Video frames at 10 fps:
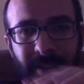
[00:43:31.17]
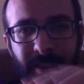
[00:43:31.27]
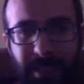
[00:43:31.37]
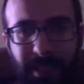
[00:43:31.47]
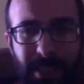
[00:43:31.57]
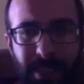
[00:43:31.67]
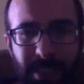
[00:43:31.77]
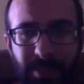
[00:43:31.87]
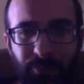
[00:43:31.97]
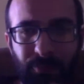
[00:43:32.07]
These
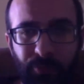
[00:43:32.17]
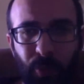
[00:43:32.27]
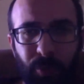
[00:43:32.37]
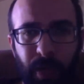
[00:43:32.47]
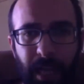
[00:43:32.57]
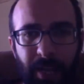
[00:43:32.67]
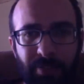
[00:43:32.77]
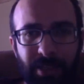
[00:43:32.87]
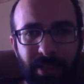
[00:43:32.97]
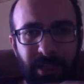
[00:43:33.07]

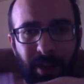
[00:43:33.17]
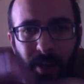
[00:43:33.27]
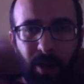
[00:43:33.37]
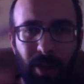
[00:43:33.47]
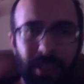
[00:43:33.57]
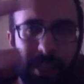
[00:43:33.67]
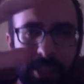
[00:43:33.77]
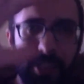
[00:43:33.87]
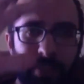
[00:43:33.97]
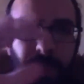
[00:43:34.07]
photographs, each
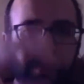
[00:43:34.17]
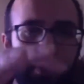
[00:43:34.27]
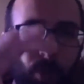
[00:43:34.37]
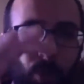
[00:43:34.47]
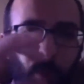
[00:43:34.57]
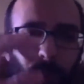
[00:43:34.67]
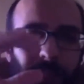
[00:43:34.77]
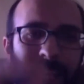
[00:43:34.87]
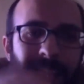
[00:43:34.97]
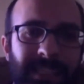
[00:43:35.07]
of them give
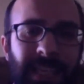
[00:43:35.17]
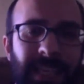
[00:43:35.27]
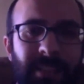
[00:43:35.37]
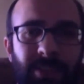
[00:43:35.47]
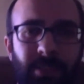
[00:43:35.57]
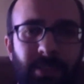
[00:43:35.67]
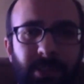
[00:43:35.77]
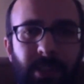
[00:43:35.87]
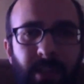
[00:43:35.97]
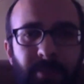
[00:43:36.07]
only a sector
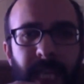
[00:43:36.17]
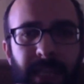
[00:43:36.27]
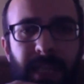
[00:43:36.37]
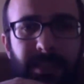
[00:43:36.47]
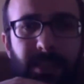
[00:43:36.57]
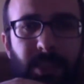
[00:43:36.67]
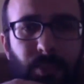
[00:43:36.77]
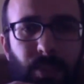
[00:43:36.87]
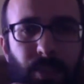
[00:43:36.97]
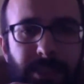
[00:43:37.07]
of reality,
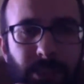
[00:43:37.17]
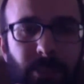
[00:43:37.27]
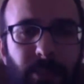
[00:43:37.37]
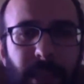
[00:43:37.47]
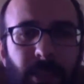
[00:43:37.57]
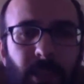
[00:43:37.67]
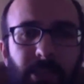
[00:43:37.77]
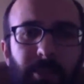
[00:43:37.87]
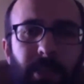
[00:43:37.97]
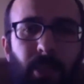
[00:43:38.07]
of what you might
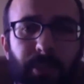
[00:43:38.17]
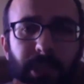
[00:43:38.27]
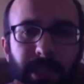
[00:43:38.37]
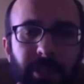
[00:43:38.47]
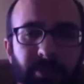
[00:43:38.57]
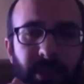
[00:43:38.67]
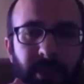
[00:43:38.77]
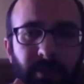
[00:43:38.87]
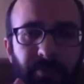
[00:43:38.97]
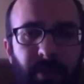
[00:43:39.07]
call to be
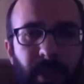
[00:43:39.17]
objectivity.